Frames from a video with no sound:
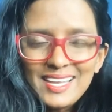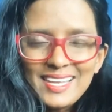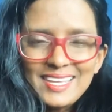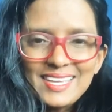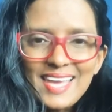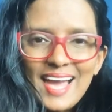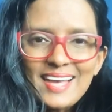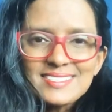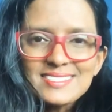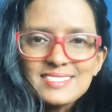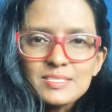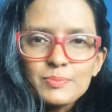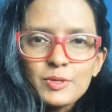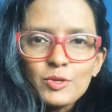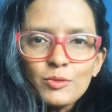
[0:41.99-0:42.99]
He has this
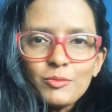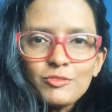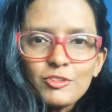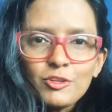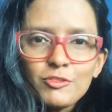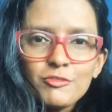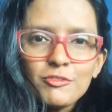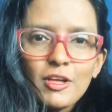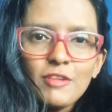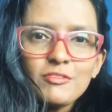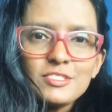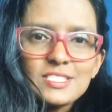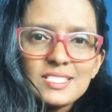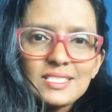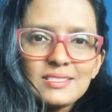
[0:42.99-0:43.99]
beautiful
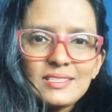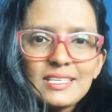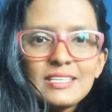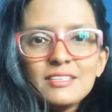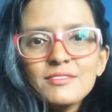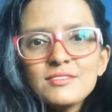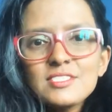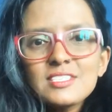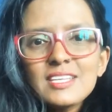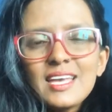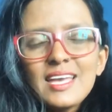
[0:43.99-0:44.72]
velvety leaves,